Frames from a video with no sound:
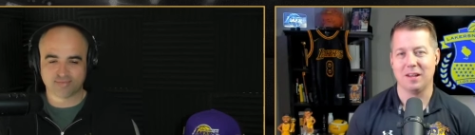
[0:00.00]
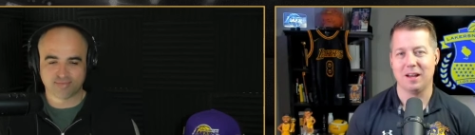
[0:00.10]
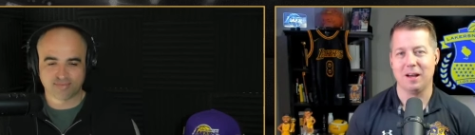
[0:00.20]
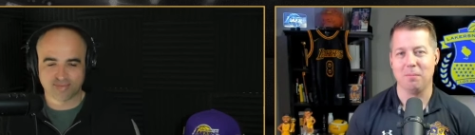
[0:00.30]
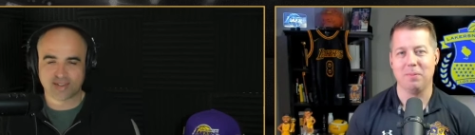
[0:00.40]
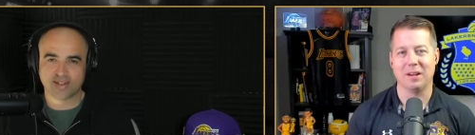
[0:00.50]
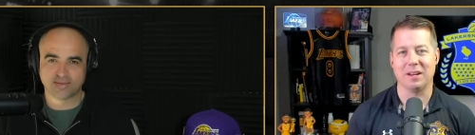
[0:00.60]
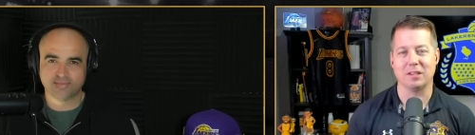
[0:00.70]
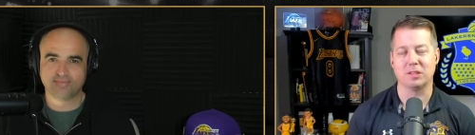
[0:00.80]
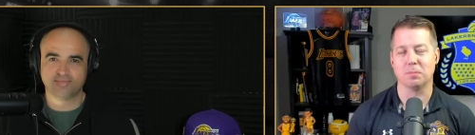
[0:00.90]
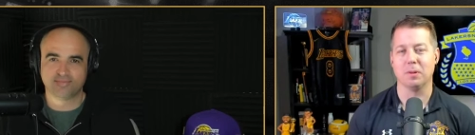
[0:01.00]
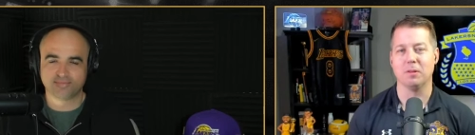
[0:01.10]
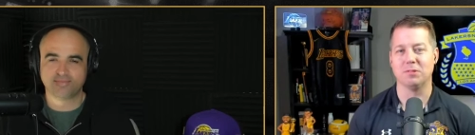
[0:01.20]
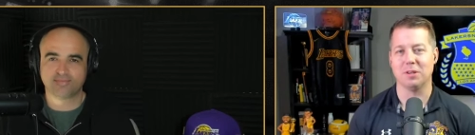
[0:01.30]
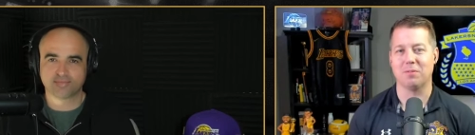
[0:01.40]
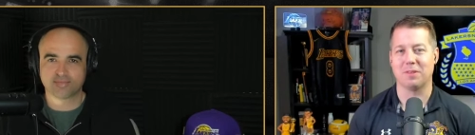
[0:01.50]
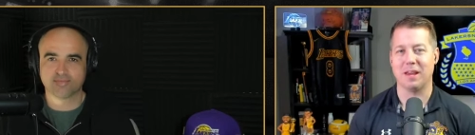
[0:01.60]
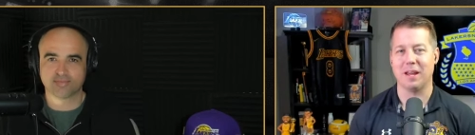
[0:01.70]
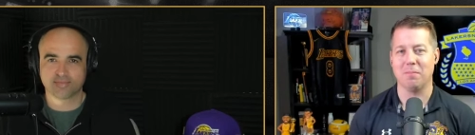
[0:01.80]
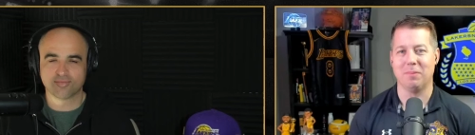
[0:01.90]
Speaker 1: uh, big explosive
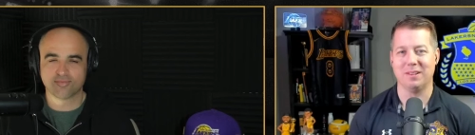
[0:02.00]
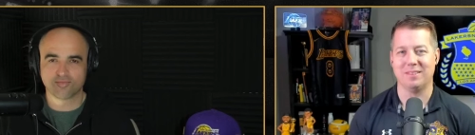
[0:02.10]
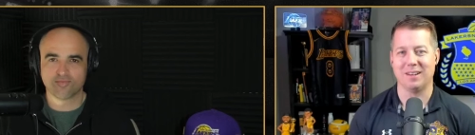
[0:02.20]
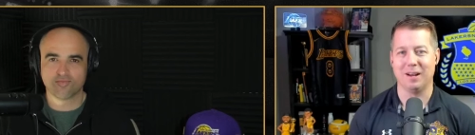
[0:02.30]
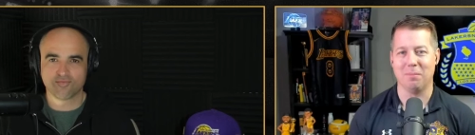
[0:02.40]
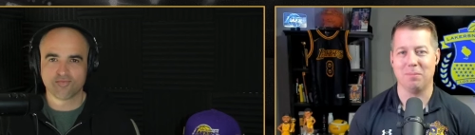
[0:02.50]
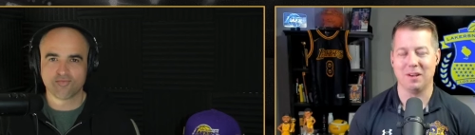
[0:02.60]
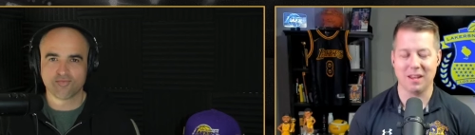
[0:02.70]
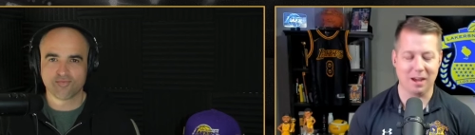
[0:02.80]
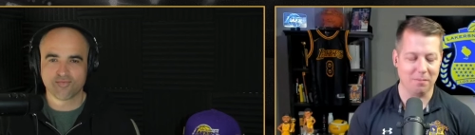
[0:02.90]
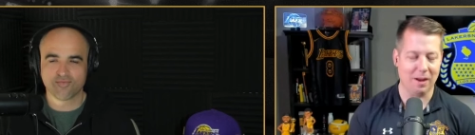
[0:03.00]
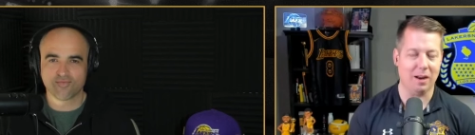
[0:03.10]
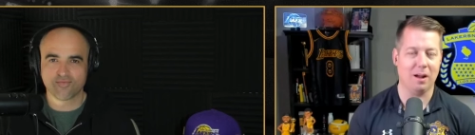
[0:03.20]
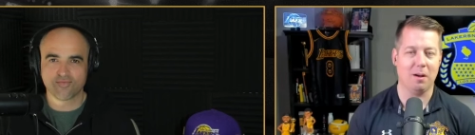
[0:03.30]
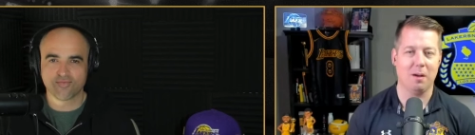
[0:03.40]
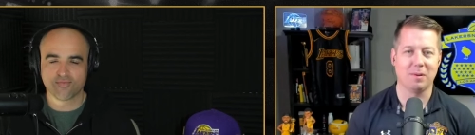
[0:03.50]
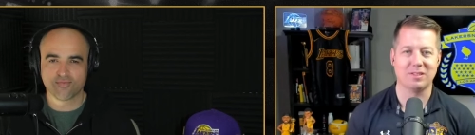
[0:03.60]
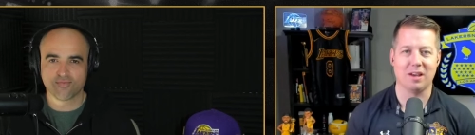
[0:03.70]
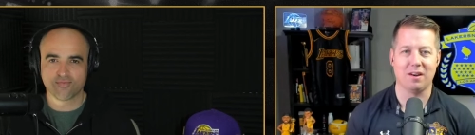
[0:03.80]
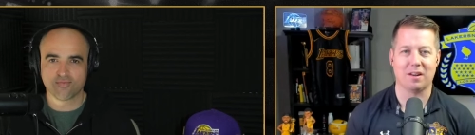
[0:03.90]
game. But uh, but yeah, man, I, am
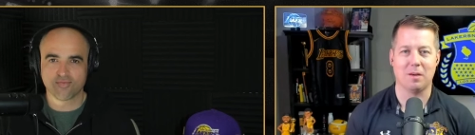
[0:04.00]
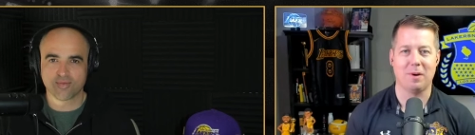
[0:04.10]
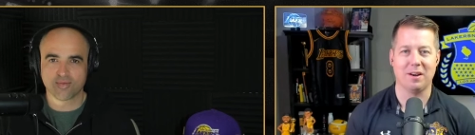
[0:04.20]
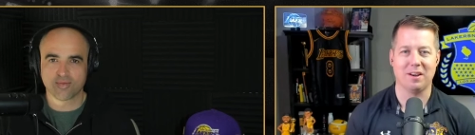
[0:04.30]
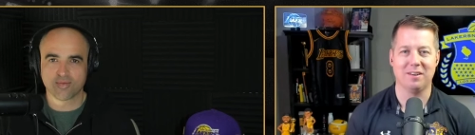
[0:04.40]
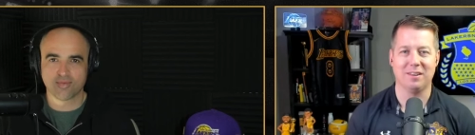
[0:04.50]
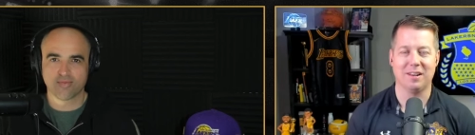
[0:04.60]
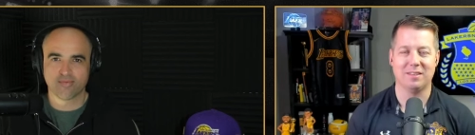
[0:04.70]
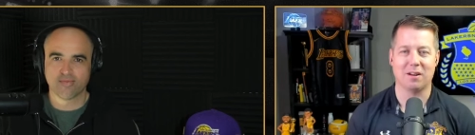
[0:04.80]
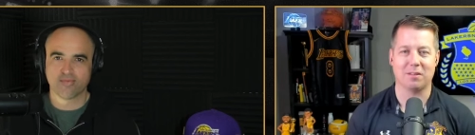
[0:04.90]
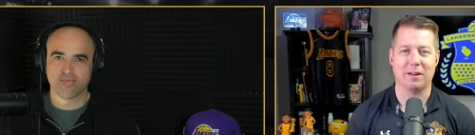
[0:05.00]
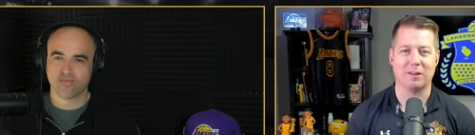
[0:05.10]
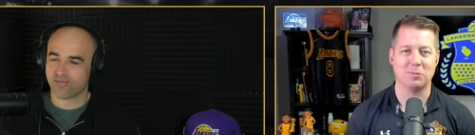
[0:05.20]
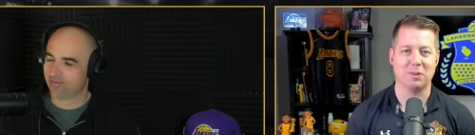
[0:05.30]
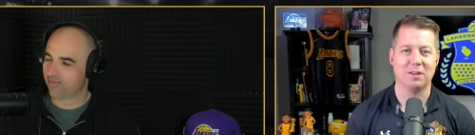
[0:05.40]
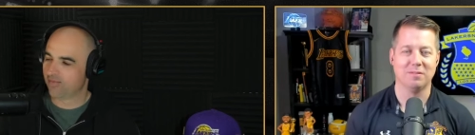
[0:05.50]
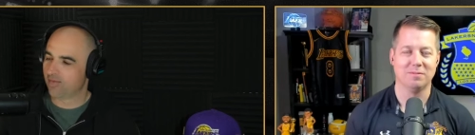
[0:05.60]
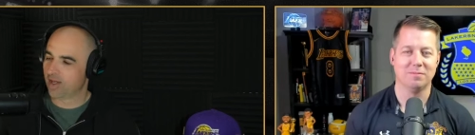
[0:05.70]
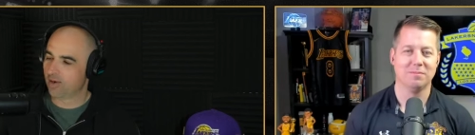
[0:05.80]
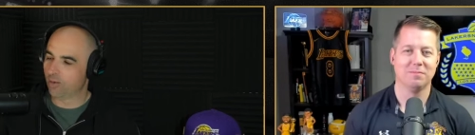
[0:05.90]
excited to come on here and, and, talk Lakers with you.
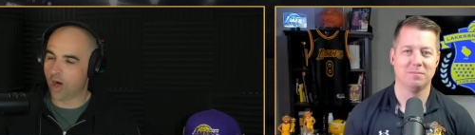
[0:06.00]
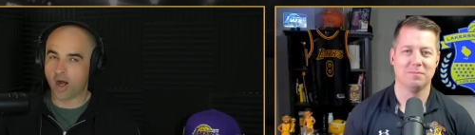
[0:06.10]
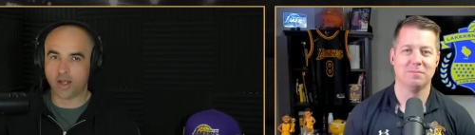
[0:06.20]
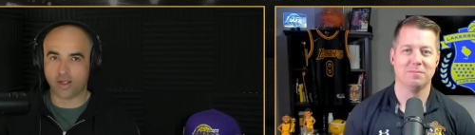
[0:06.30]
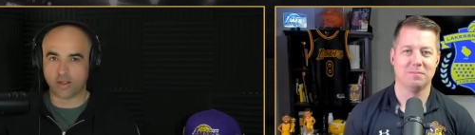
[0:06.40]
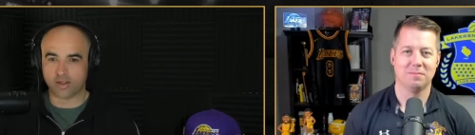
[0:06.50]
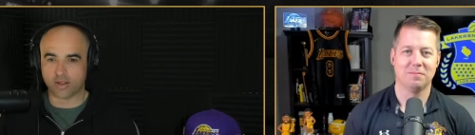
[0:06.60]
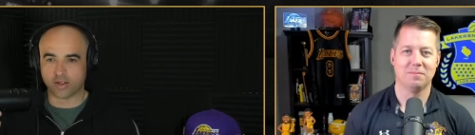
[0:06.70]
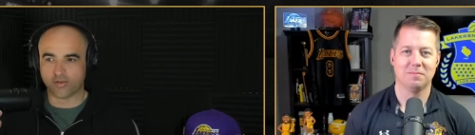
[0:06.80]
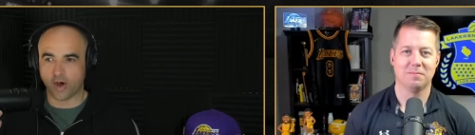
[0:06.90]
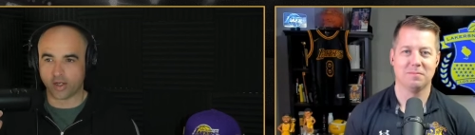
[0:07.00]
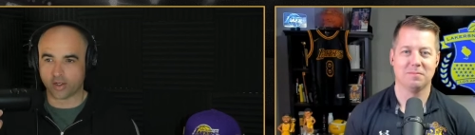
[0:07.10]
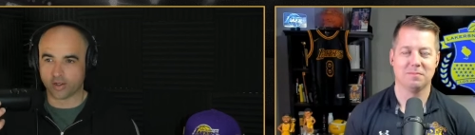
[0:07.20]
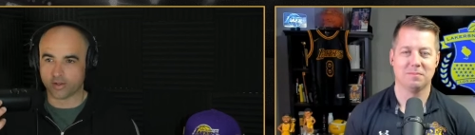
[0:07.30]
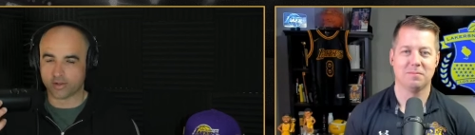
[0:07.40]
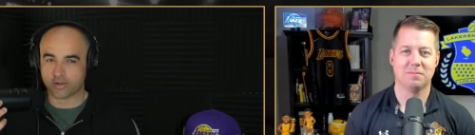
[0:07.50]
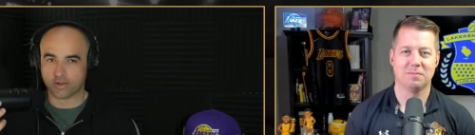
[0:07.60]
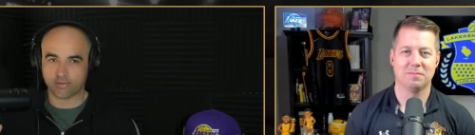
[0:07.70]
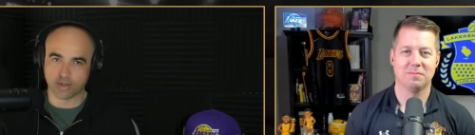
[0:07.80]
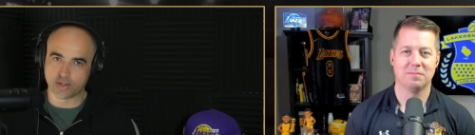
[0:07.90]
Speaker 2: Well, it, it's funny because
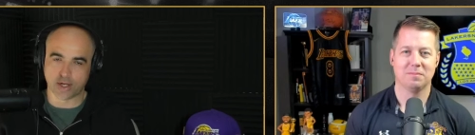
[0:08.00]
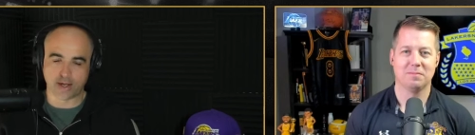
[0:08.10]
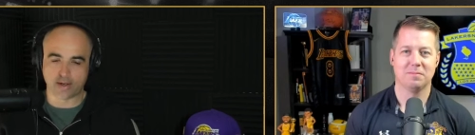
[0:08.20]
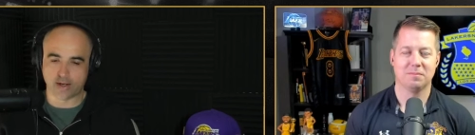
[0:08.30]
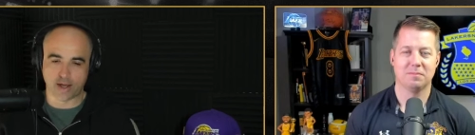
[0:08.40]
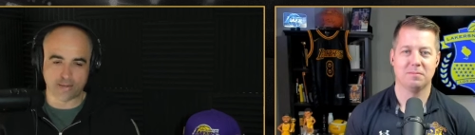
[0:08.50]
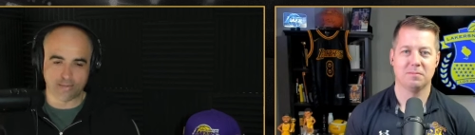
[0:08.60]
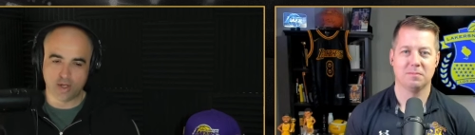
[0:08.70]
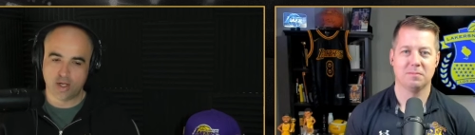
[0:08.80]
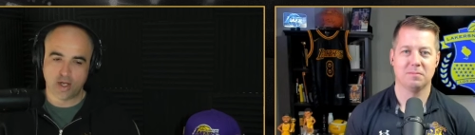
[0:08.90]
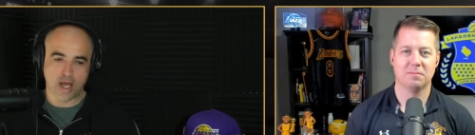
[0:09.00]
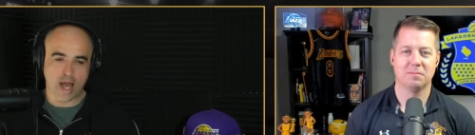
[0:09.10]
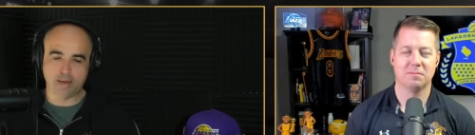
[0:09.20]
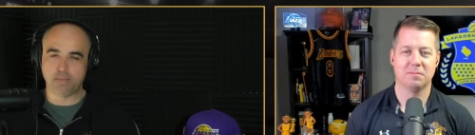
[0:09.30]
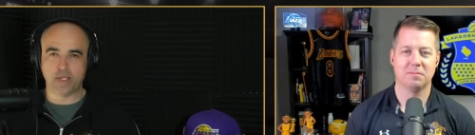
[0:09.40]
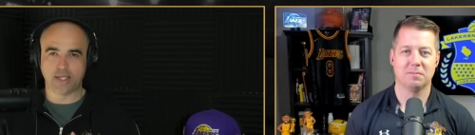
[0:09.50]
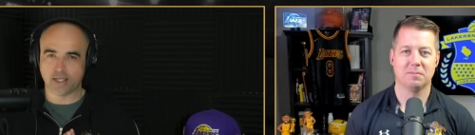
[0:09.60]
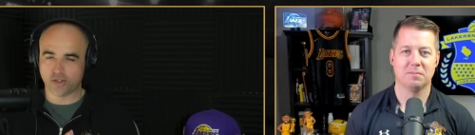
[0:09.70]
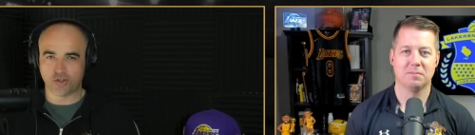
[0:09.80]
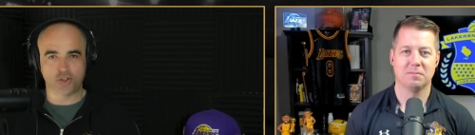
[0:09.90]
listen, I and I I'm being
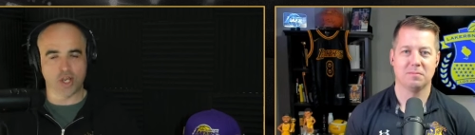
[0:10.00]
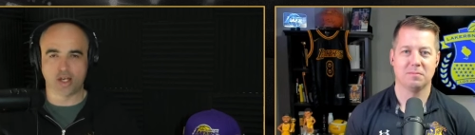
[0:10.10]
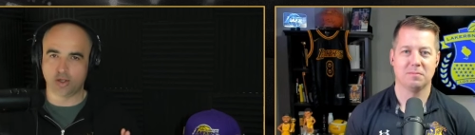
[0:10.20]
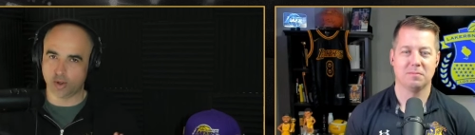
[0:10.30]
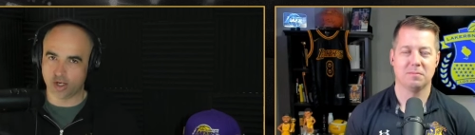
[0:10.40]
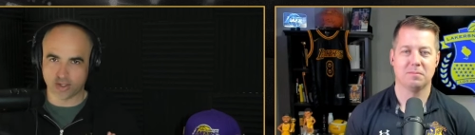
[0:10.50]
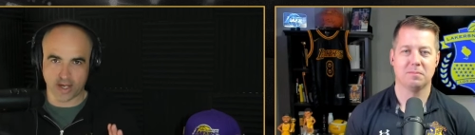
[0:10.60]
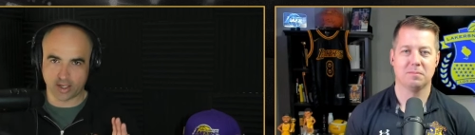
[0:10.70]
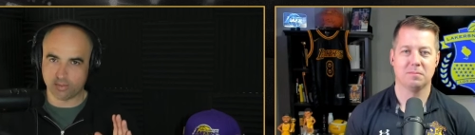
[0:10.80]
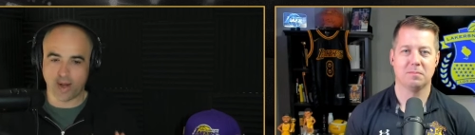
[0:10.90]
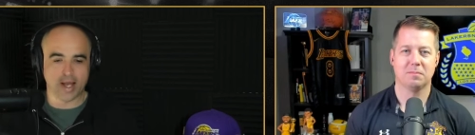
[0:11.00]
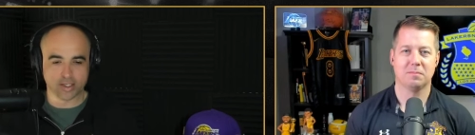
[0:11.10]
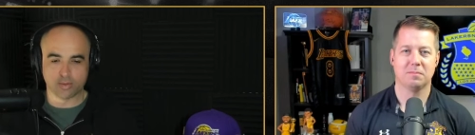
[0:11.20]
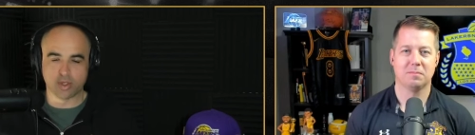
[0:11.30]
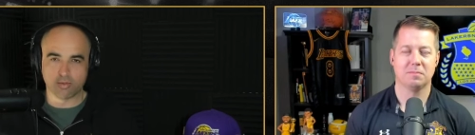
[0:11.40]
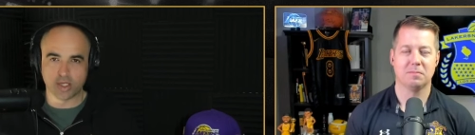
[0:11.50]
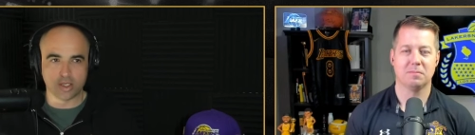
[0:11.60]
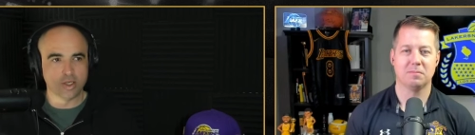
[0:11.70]
as genuine as I could possibly be.